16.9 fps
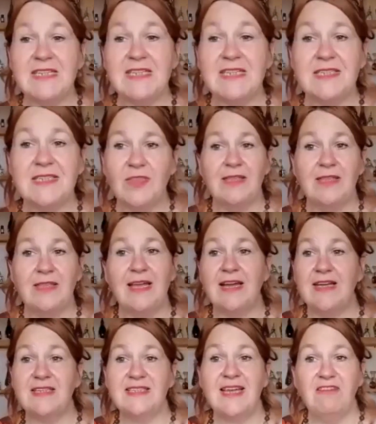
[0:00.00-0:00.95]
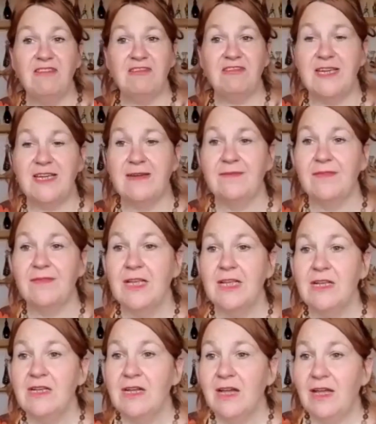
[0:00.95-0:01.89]
is something, and that is safety.
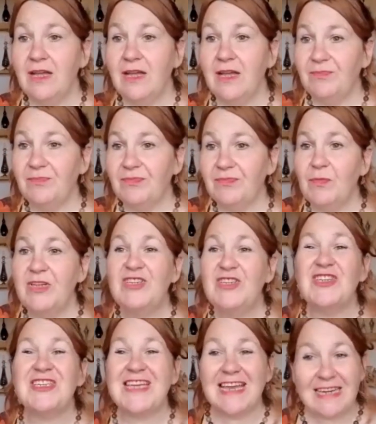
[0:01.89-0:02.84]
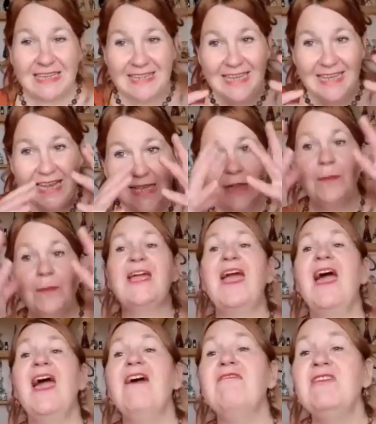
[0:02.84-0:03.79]
We just get a little bit
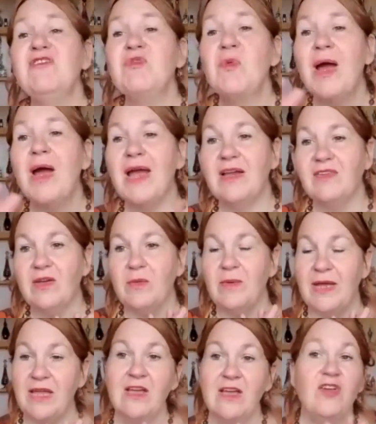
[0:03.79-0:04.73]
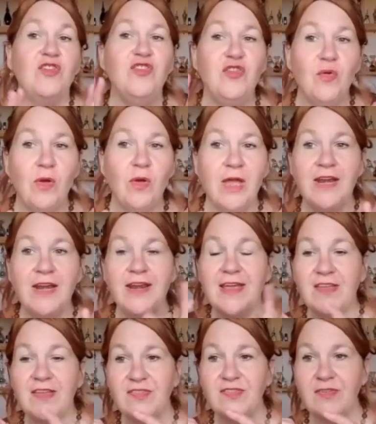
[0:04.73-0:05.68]
carried away, don't we? So it
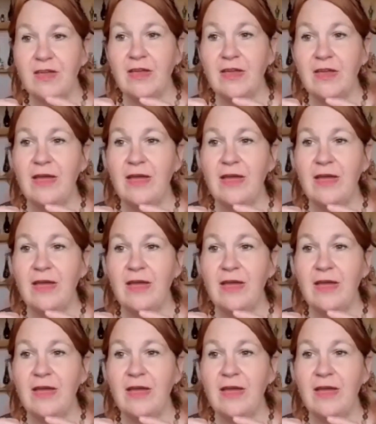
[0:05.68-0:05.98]
is.